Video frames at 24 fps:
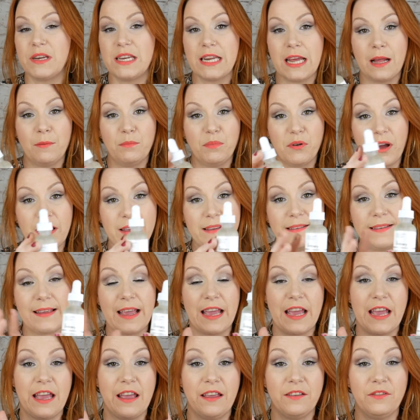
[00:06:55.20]
retail price
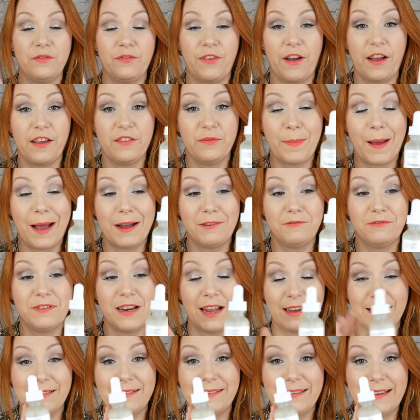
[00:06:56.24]
is
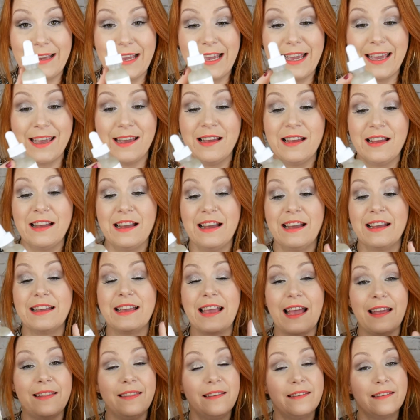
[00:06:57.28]
£5.90.
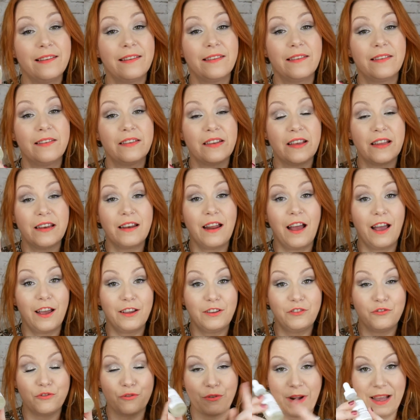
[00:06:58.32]
Again, this is a skin
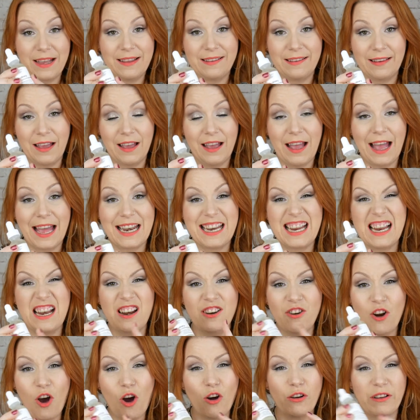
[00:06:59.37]
hydrator and it
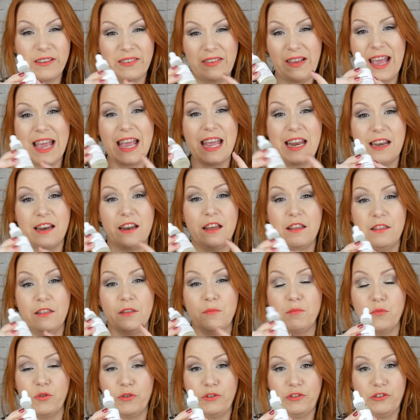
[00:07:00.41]
locks in
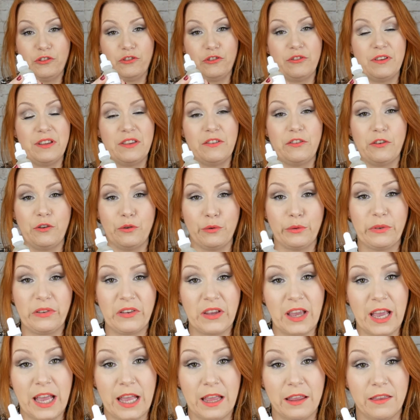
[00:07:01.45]
the moisture into your
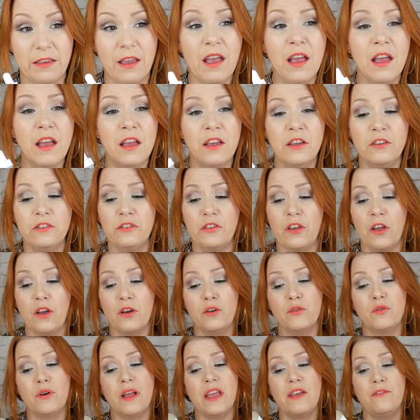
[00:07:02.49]
skin.
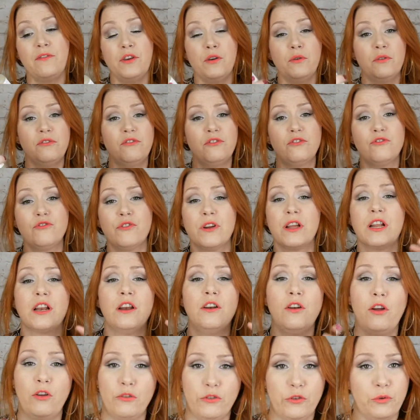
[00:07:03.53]
So if you were to drink
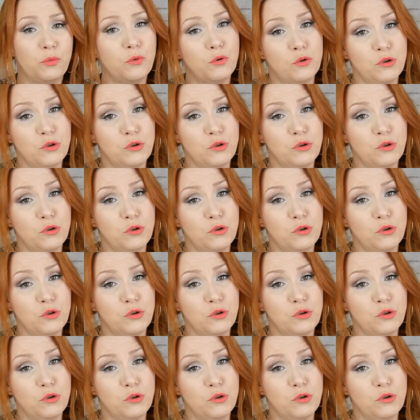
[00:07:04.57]
lots of